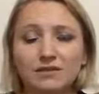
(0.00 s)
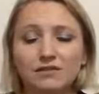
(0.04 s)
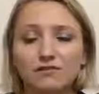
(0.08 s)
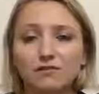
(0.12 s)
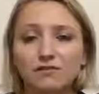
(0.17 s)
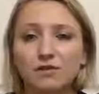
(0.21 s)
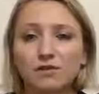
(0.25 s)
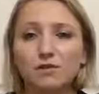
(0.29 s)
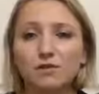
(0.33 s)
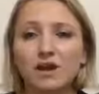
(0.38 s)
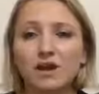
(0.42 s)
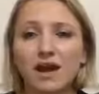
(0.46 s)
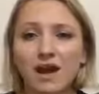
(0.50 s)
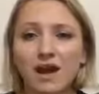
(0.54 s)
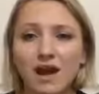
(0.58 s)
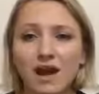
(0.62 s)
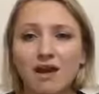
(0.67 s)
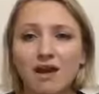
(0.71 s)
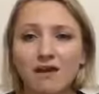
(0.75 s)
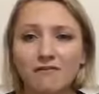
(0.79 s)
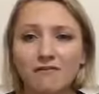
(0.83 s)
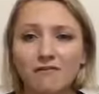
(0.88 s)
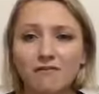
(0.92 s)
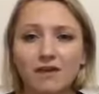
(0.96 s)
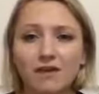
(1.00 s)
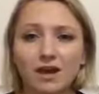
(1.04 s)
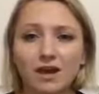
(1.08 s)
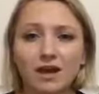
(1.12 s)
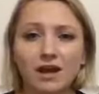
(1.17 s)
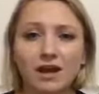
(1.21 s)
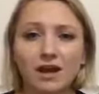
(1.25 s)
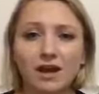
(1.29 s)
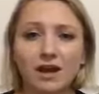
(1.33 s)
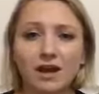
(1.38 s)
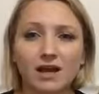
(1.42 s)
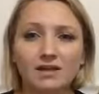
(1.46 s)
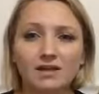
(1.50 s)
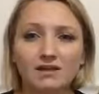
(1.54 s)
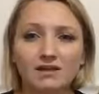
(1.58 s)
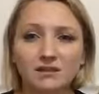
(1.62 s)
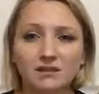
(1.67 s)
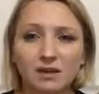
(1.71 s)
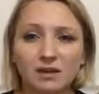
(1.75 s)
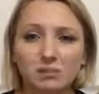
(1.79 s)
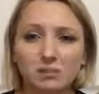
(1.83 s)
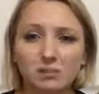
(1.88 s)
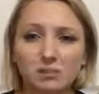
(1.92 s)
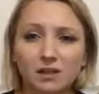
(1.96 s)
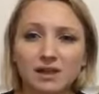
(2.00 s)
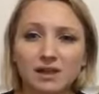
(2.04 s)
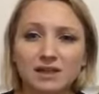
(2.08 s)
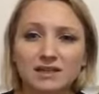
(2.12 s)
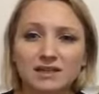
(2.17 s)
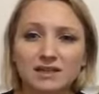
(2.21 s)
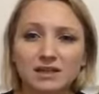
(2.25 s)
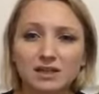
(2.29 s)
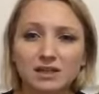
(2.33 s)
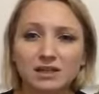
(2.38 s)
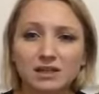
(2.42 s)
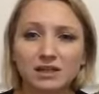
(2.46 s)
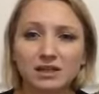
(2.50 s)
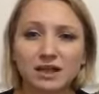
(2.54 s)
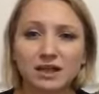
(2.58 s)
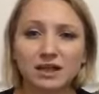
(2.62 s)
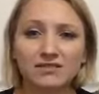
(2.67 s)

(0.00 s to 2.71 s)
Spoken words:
if you have a place in your